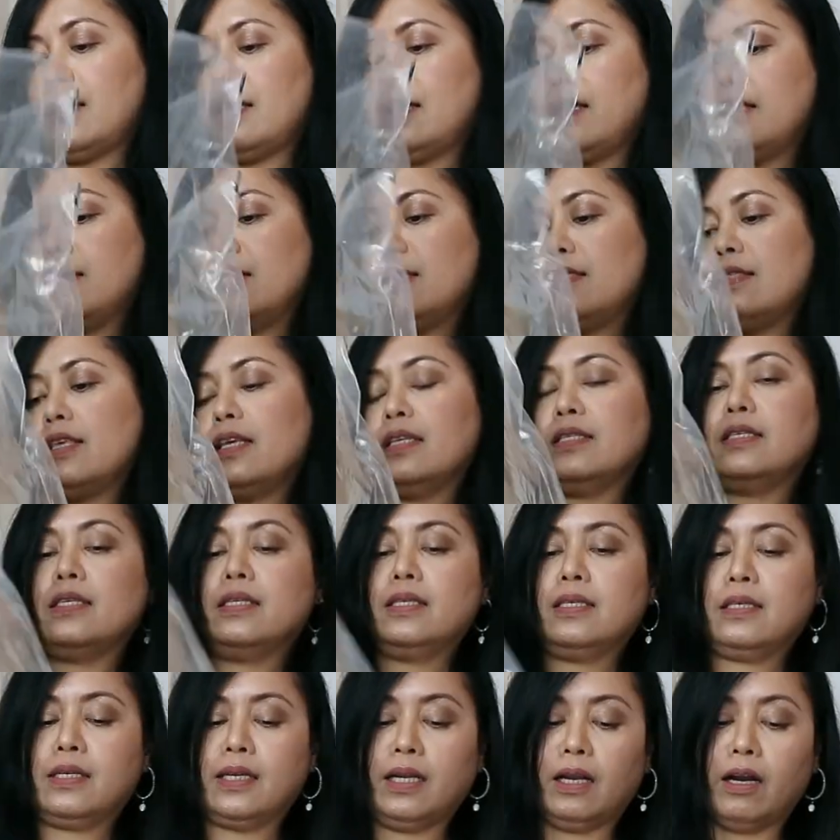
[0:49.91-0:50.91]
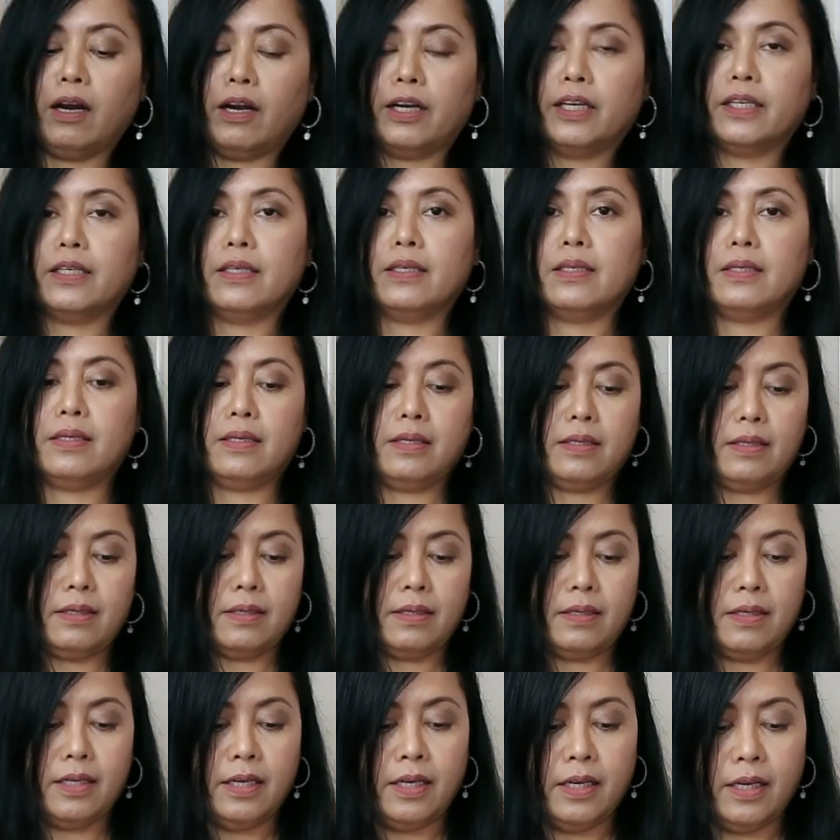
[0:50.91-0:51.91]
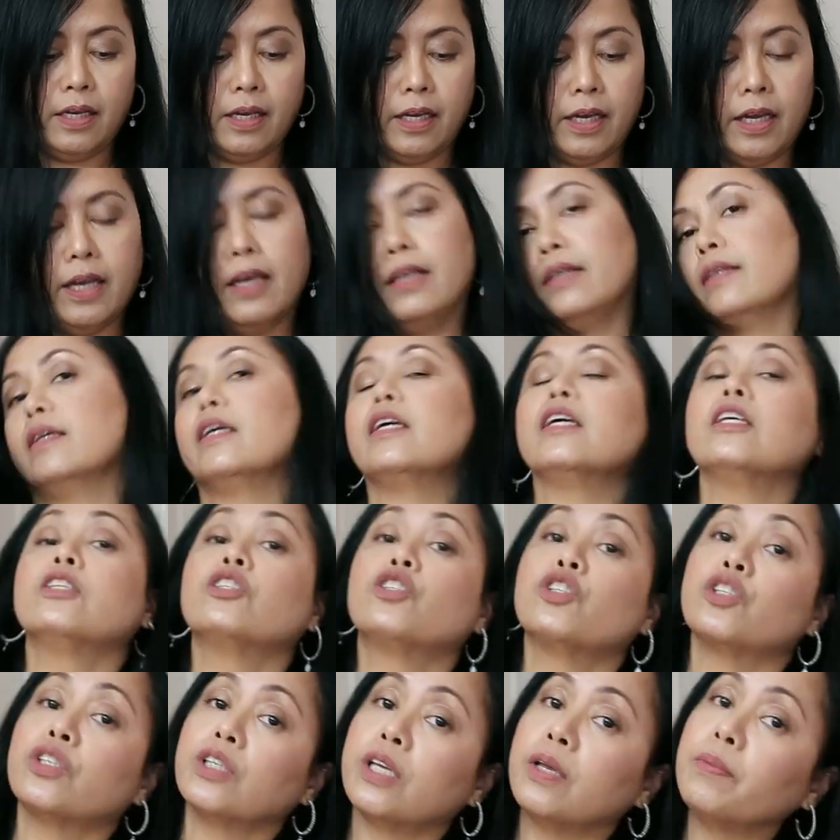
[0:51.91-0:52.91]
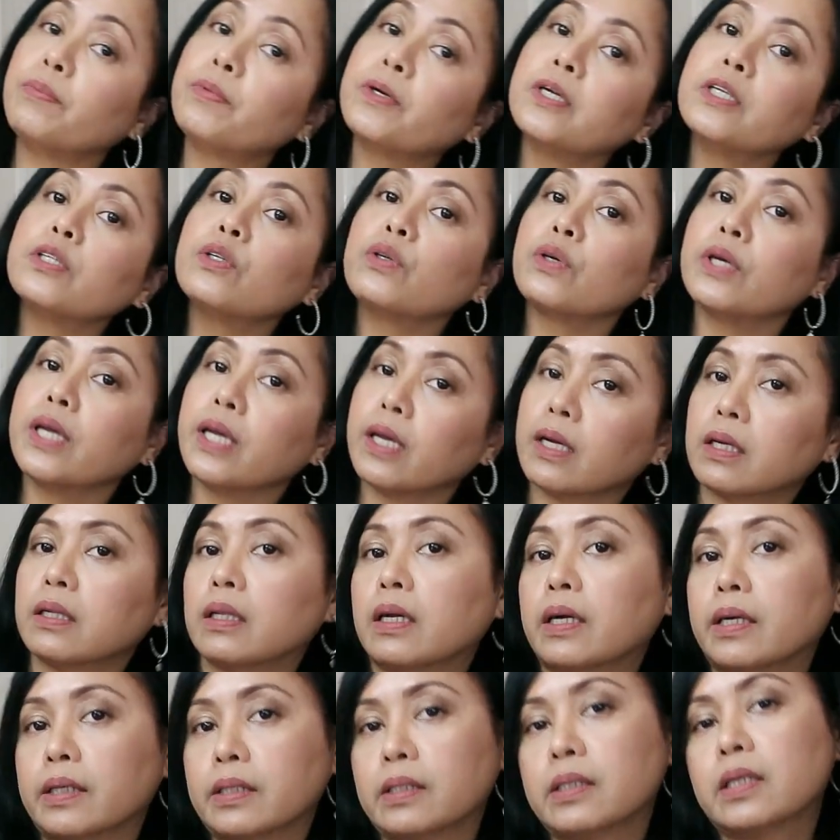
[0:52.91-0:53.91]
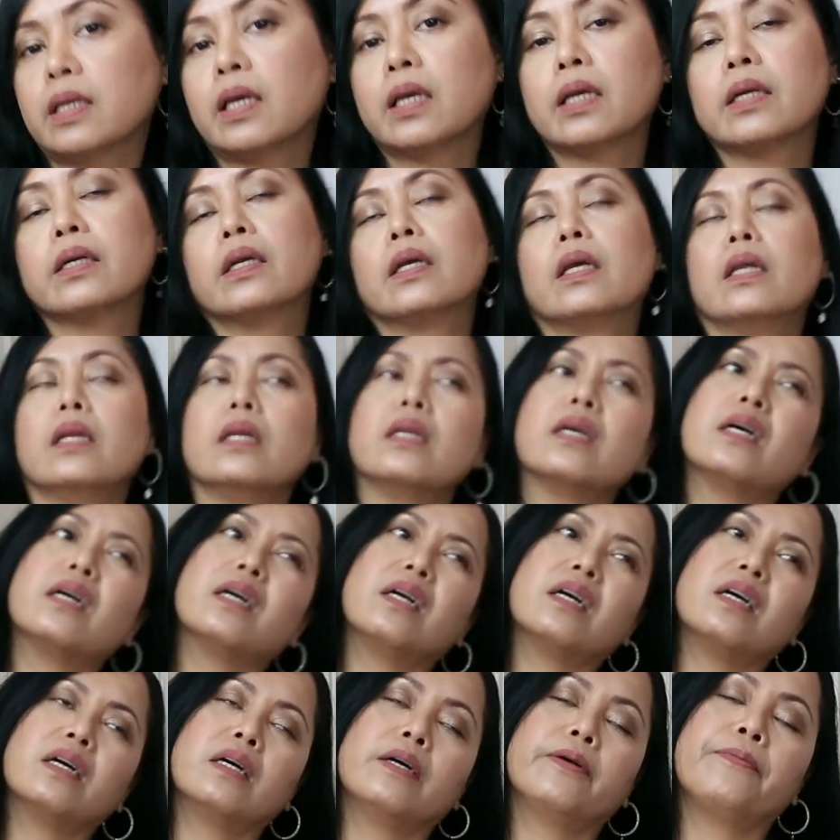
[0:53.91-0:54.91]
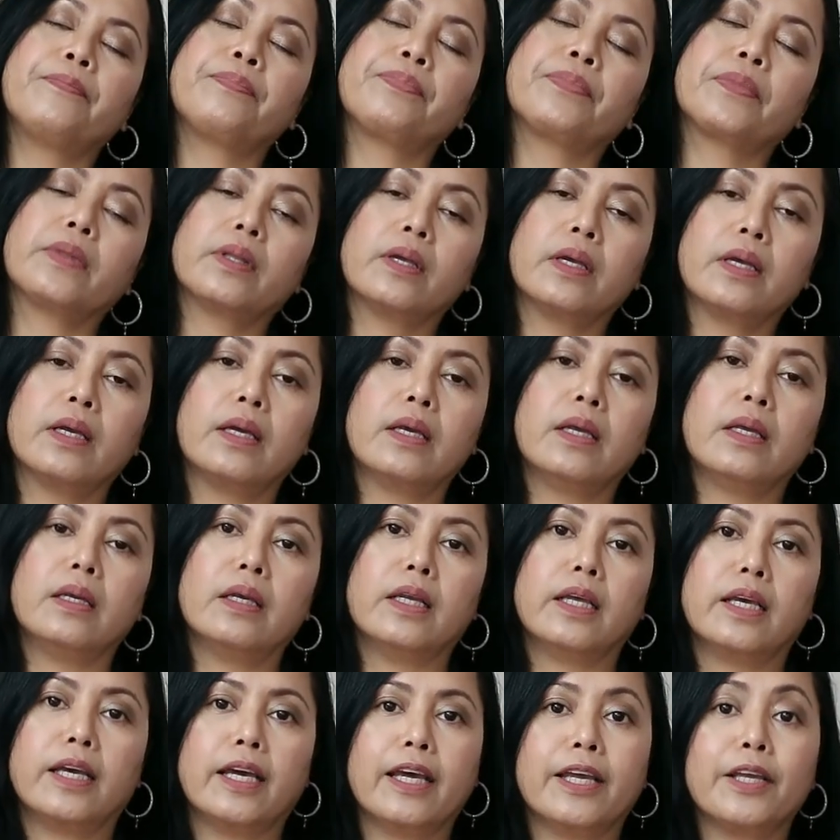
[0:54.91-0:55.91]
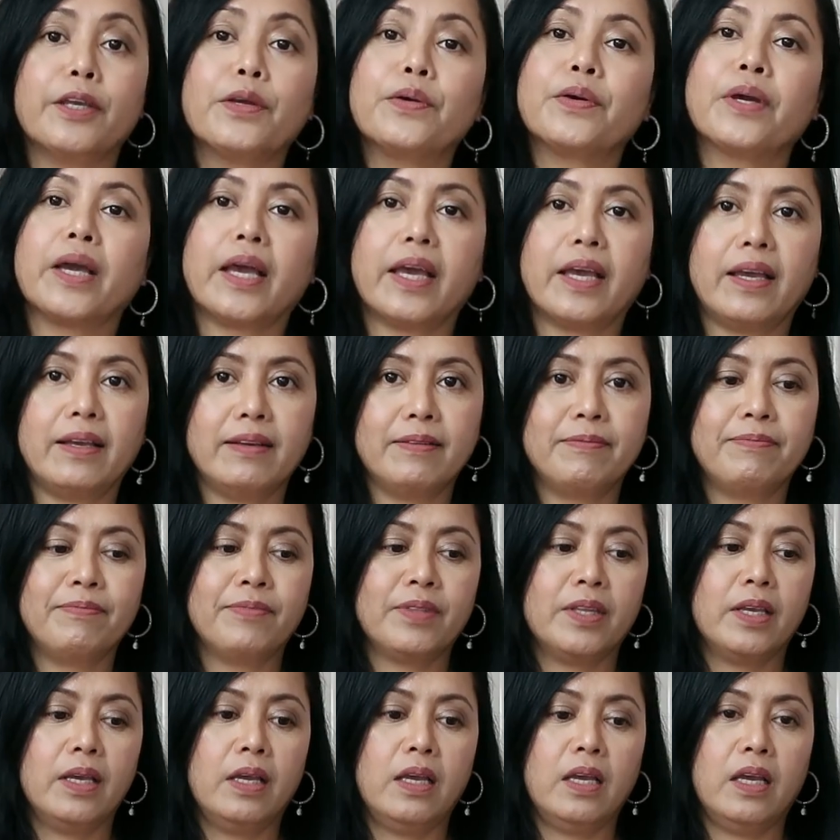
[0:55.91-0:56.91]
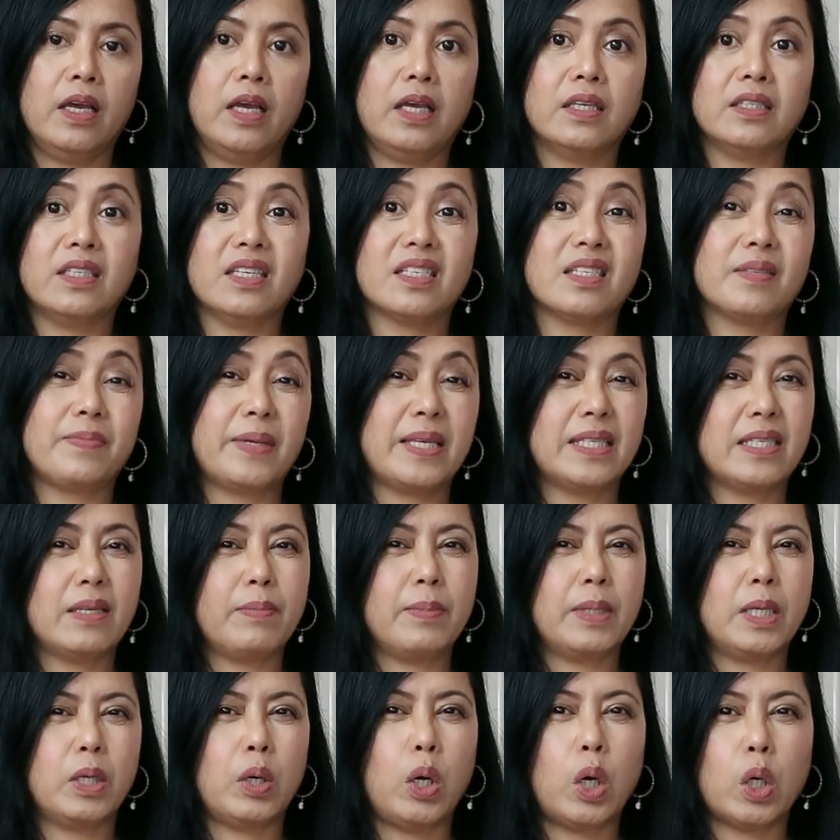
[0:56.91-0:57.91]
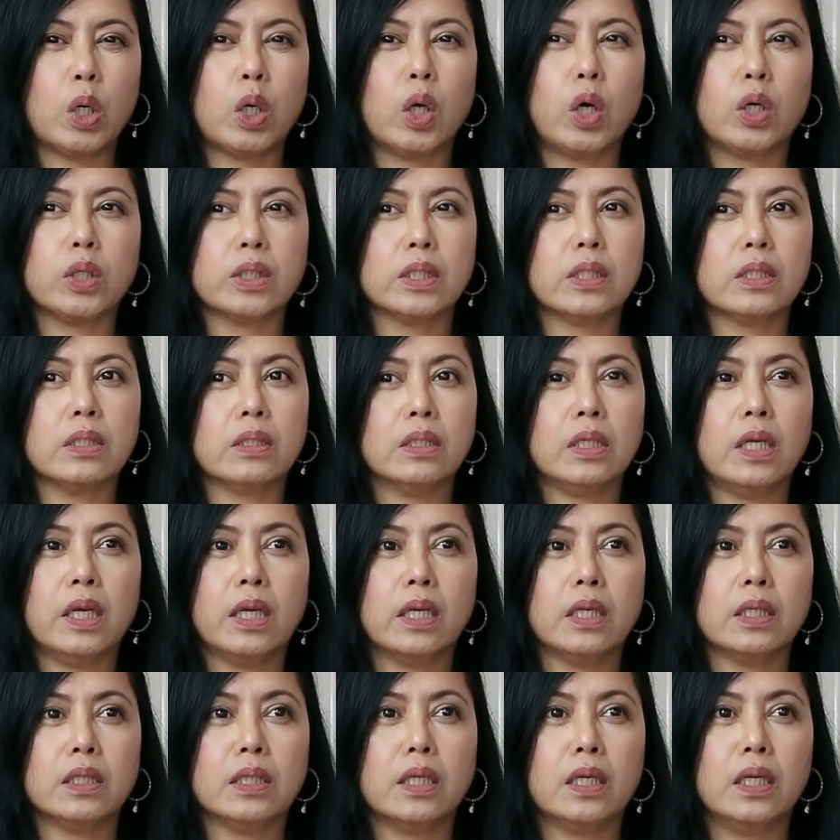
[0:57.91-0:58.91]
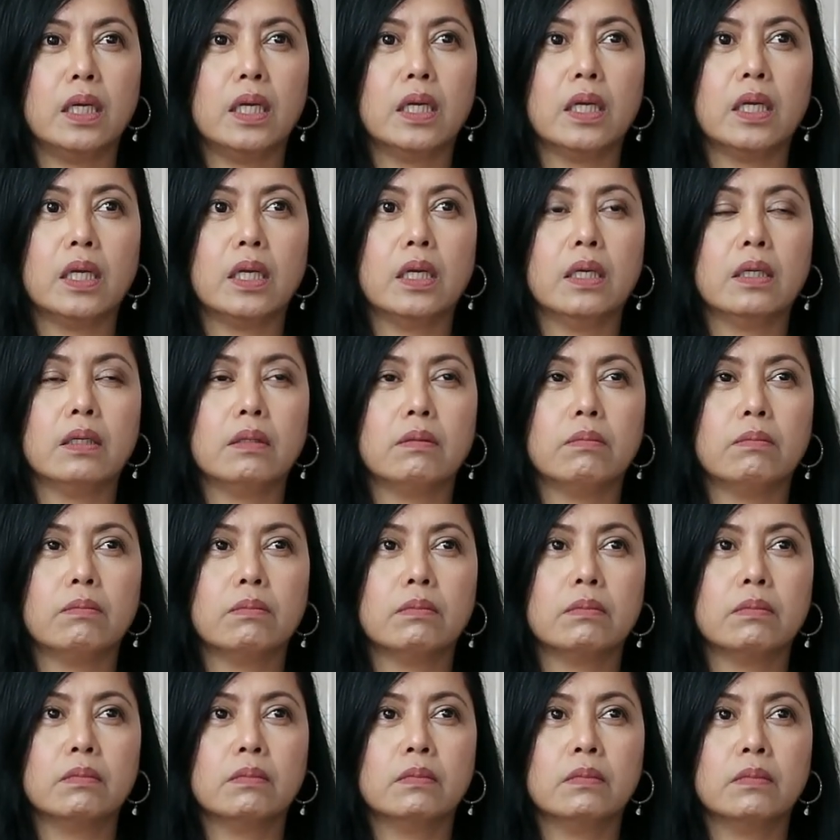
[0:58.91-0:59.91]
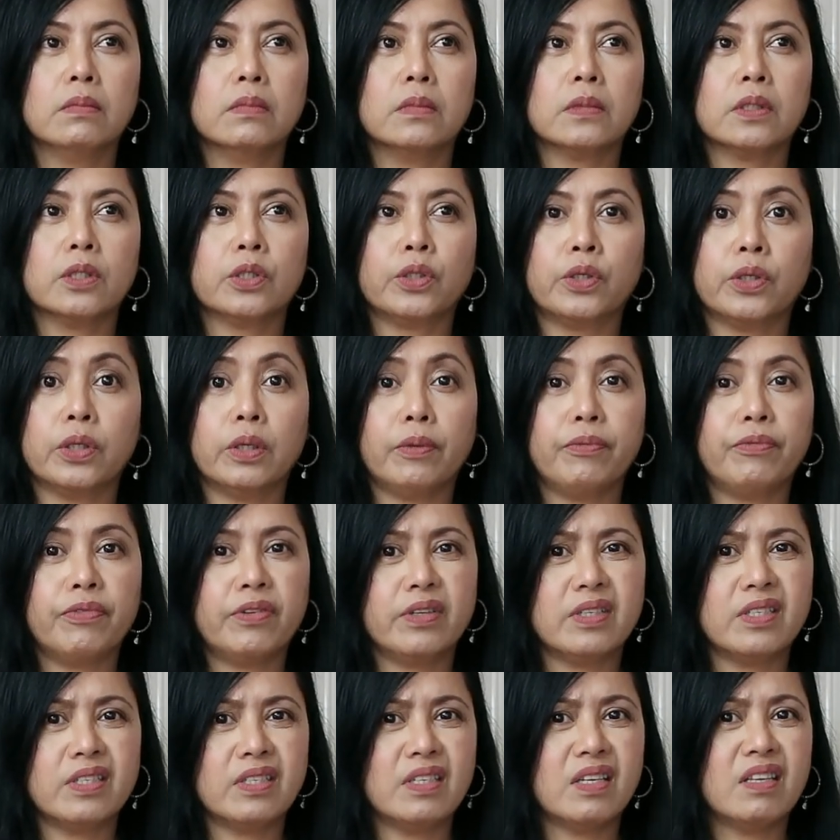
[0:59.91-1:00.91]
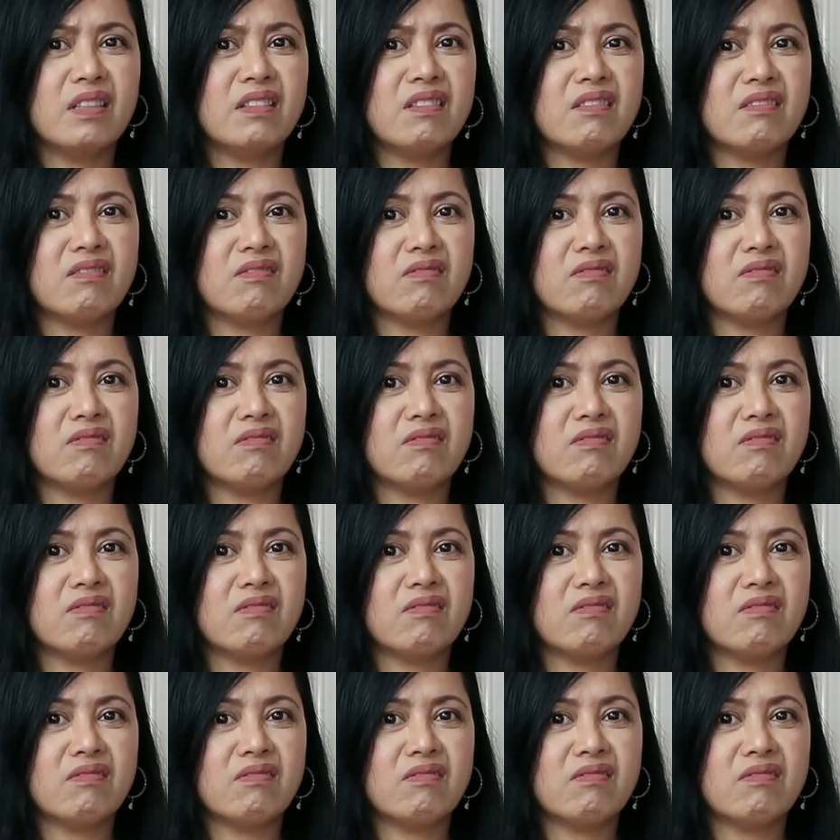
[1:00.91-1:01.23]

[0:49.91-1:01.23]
And this is Clarks, and it's cheaper to get Clarks here in UK. It's expensive in Hong Kong, so like nearly 30%,